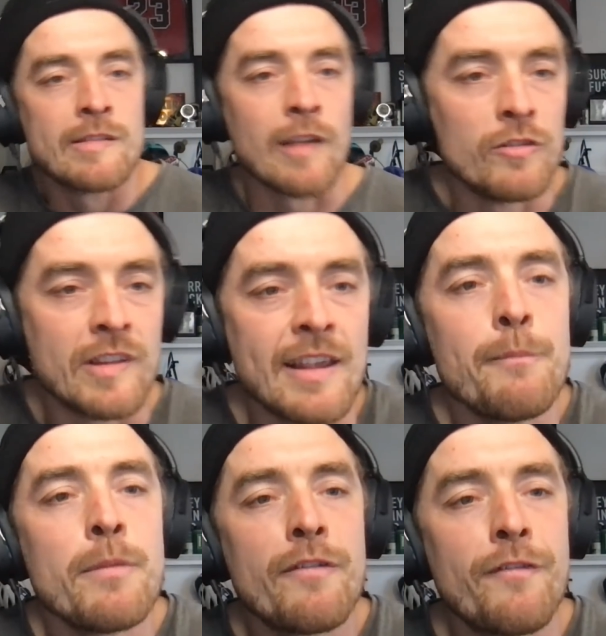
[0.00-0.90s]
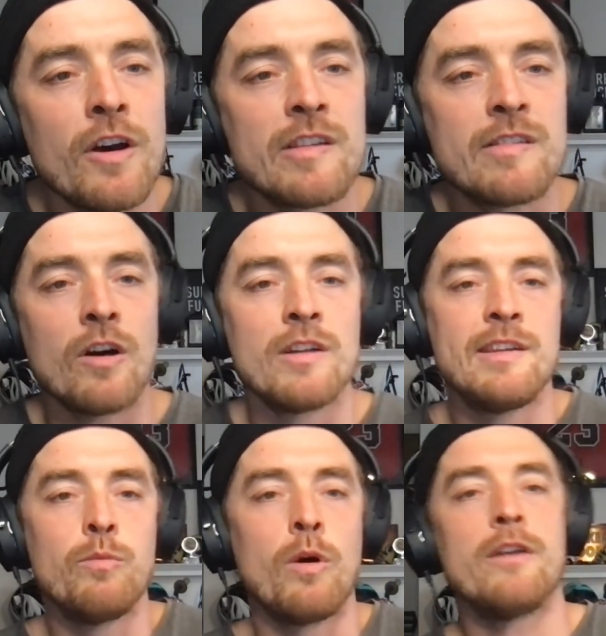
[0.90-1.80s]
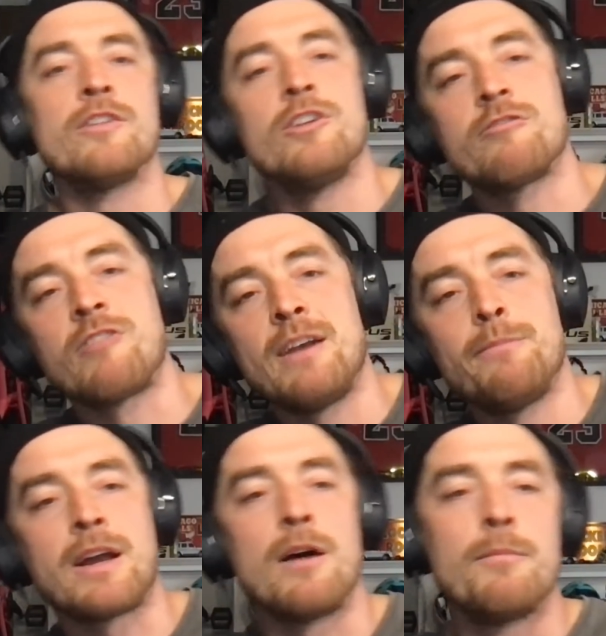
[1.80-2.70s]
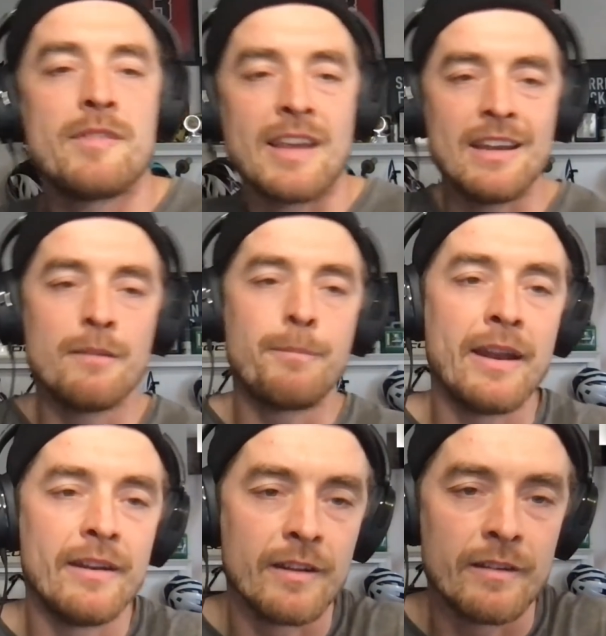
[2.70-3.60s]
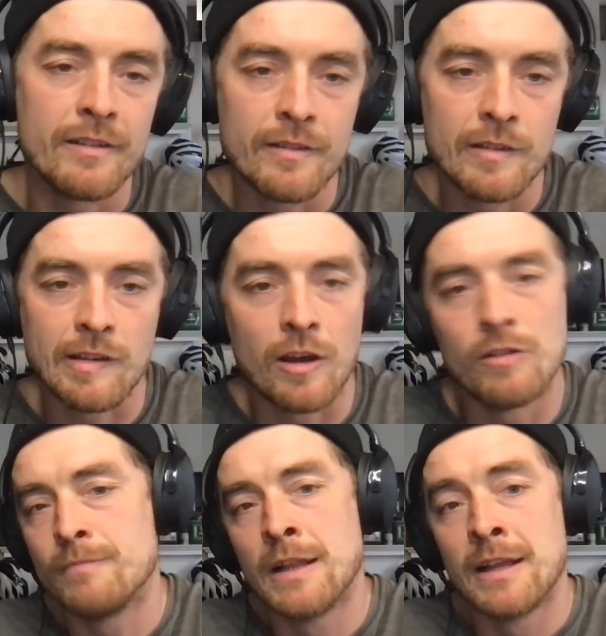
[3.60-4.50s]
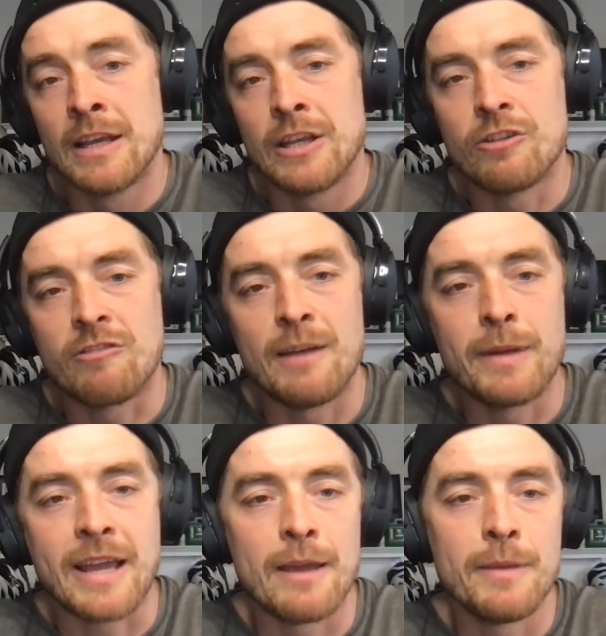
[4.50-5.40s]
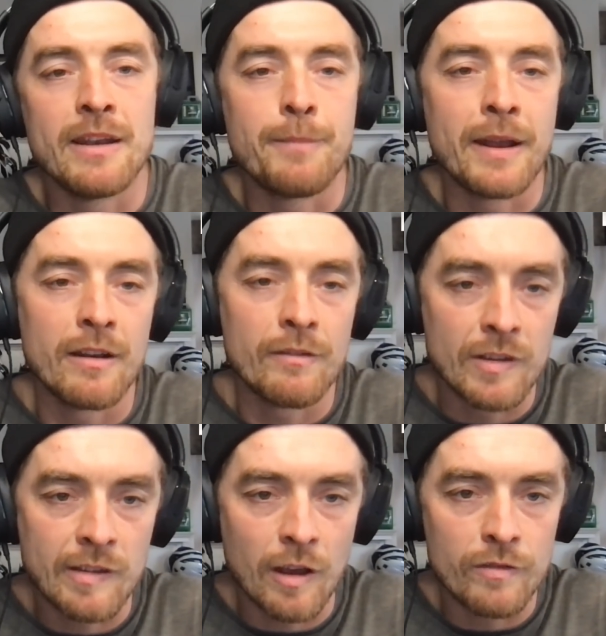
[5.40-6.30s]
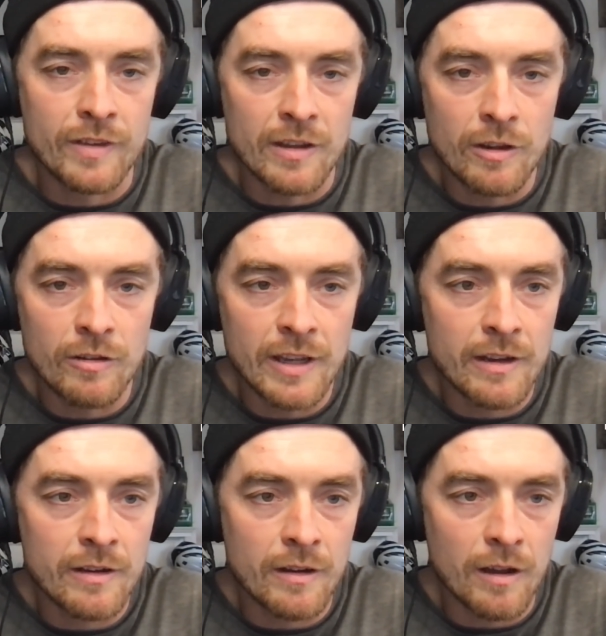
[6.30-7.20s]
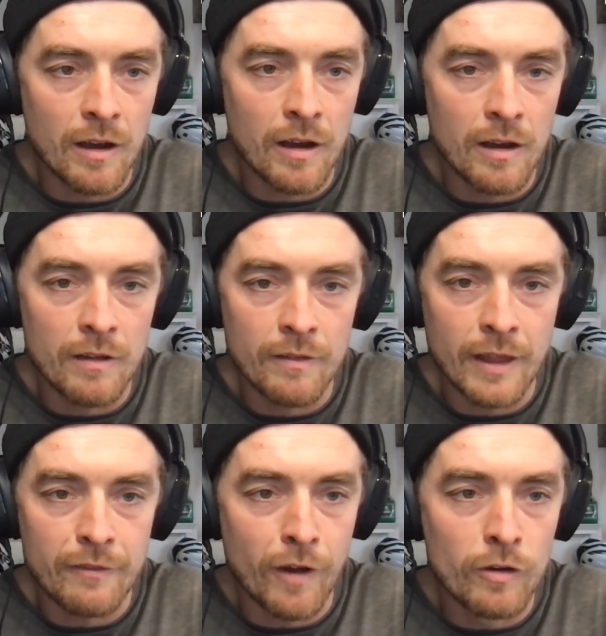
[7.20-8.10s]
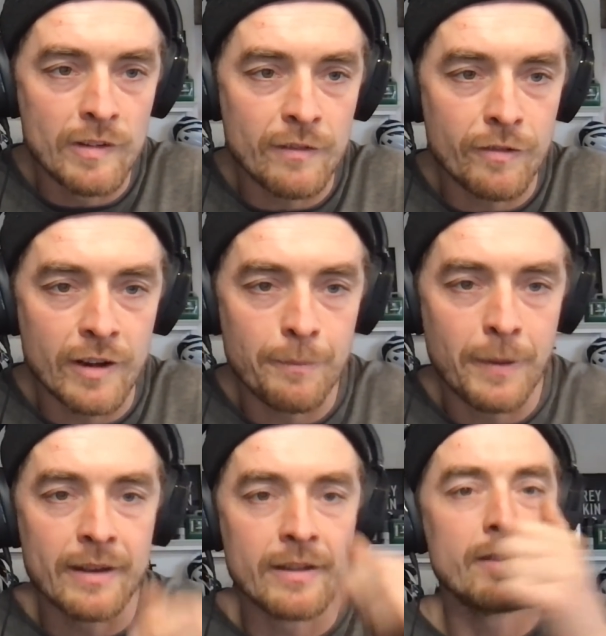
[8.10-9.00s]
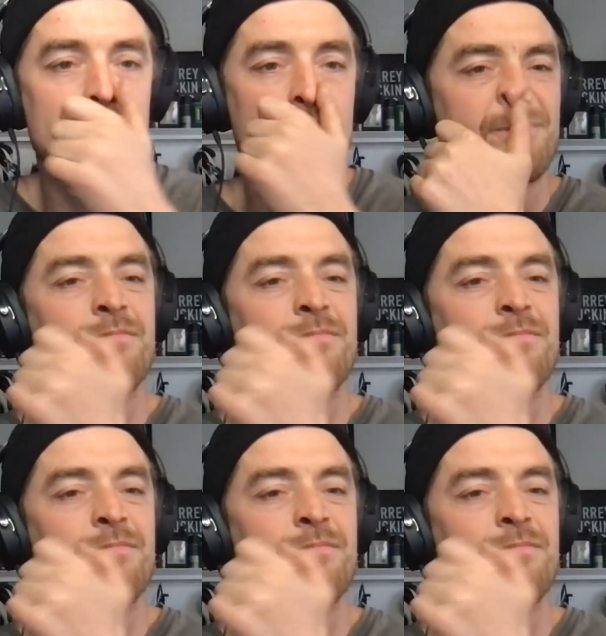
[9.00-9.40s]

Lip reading: December the 1st, 91, Ukraine becomes independent. So Ukraine became independent of the Soviet Union. They voted for independence.